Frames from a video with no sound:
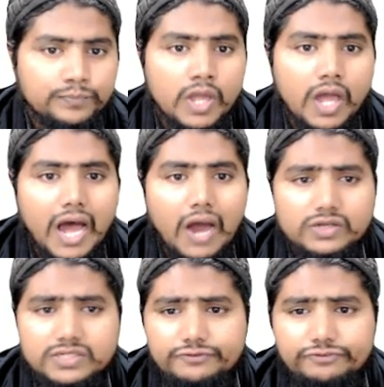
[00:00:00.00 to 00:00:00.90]
How
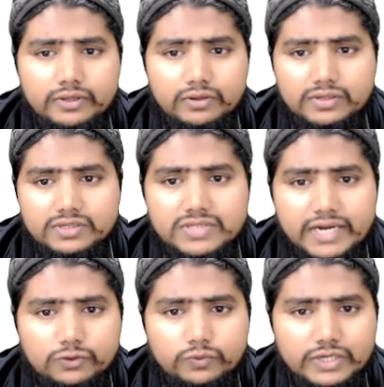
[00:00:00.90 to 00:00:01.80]
does it feel? Is that
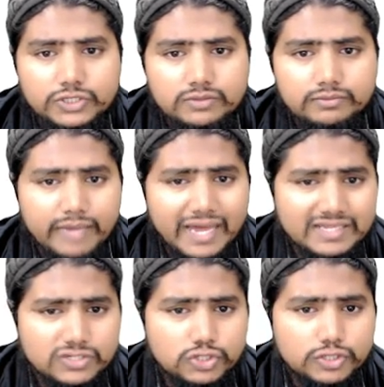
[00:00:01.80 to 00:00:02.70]
equation
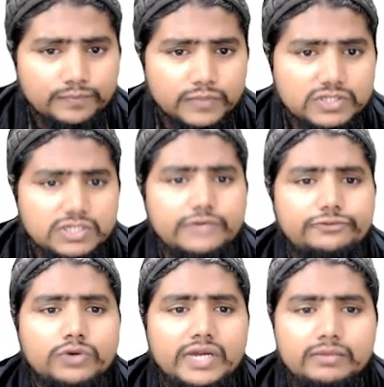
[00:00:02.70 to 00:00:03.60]
balanced? See if
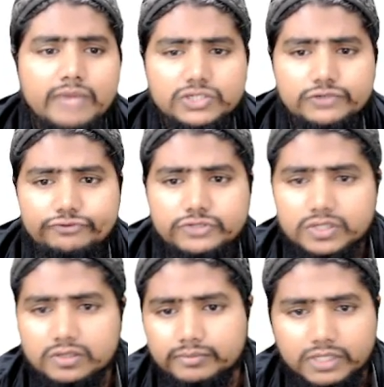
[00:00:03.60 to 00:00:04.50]
you can imagine
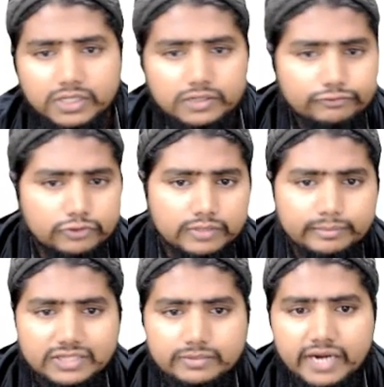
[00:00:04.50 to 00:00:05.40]
physical meaning for the
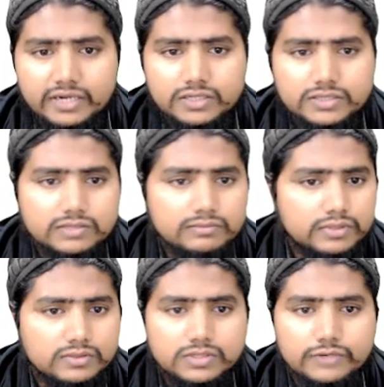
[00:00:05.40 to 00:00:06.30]
mathematical
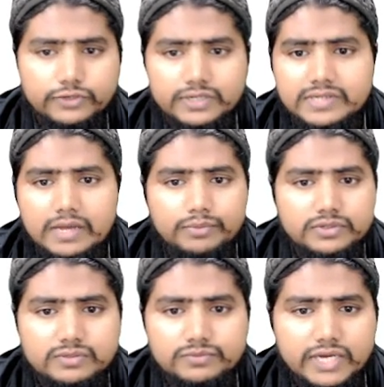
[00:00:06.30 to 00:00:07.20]
symbols. For example,
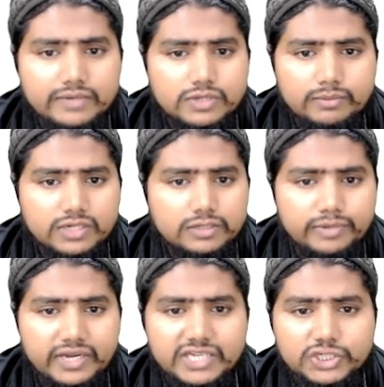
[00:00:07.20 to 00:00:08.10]
sometimes a
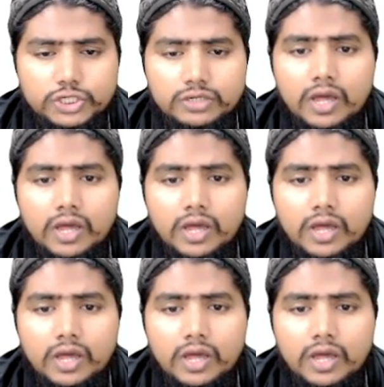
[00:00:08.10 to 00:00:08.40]
multiplication